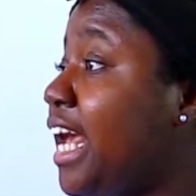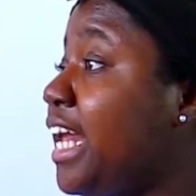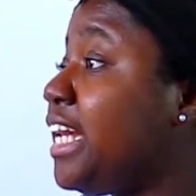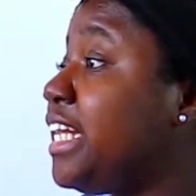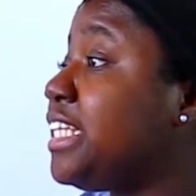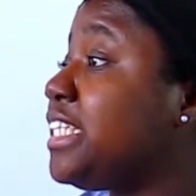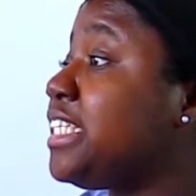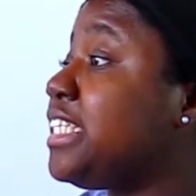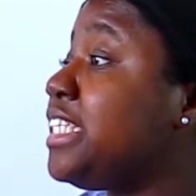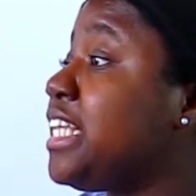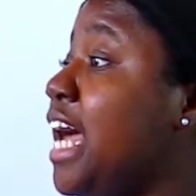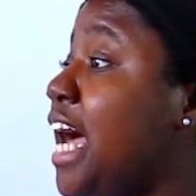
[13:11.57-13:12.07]
and
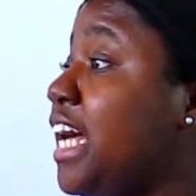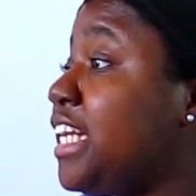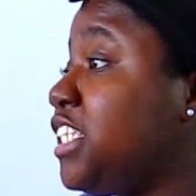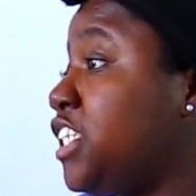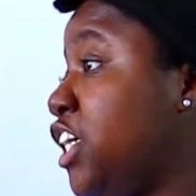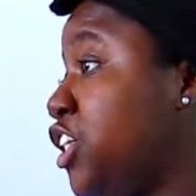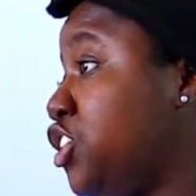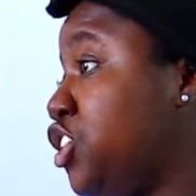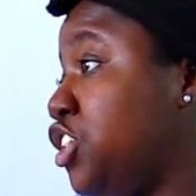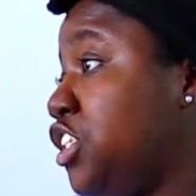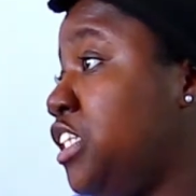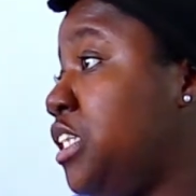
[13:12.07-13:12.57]
it's not
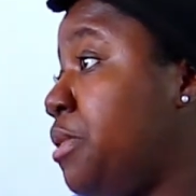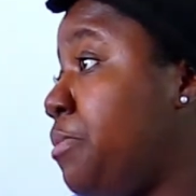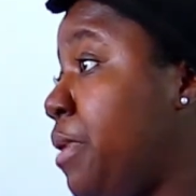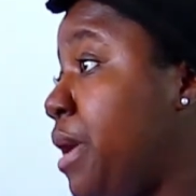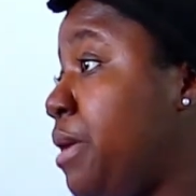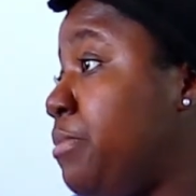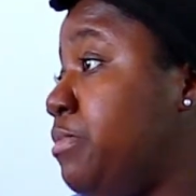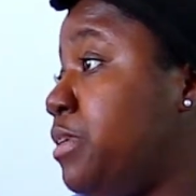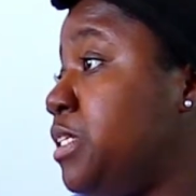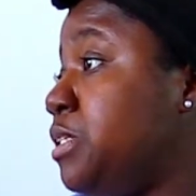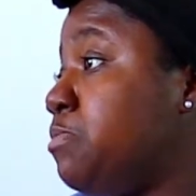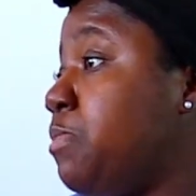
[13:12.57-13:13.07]
touching the
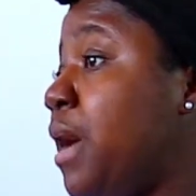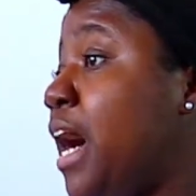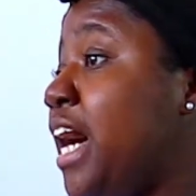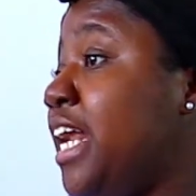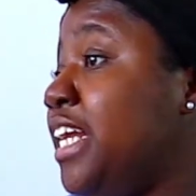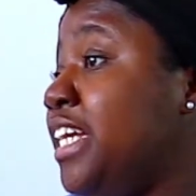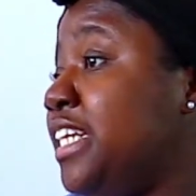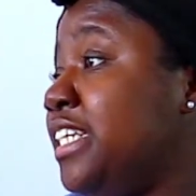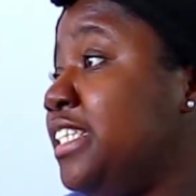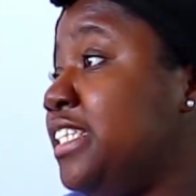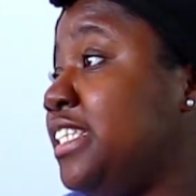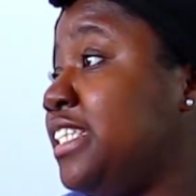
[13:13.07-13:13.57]
baby's
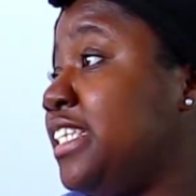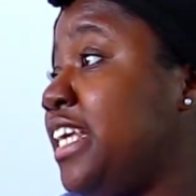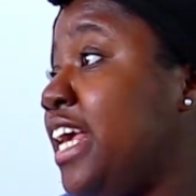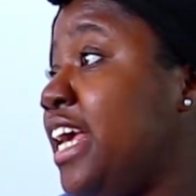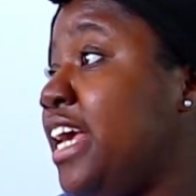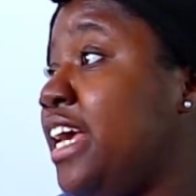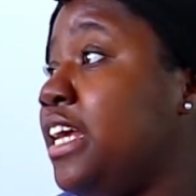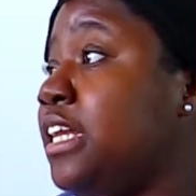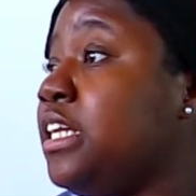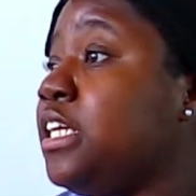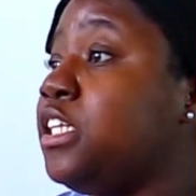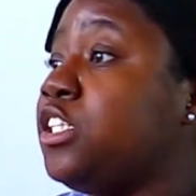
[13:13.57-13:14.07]
body and
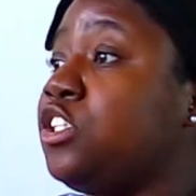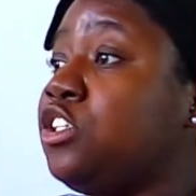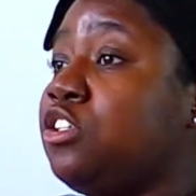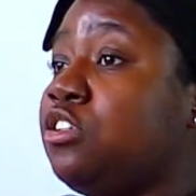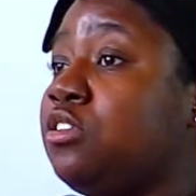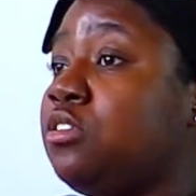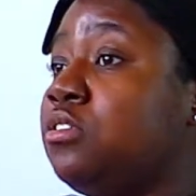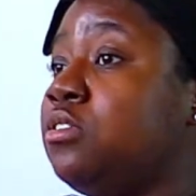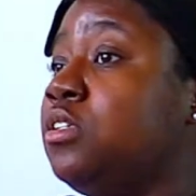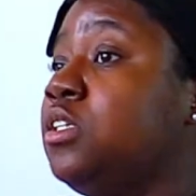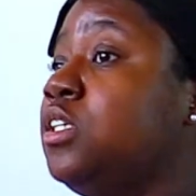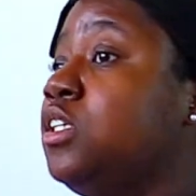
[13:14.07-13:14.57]
skin
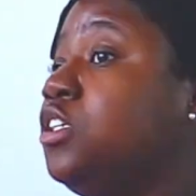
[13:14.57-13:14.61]
until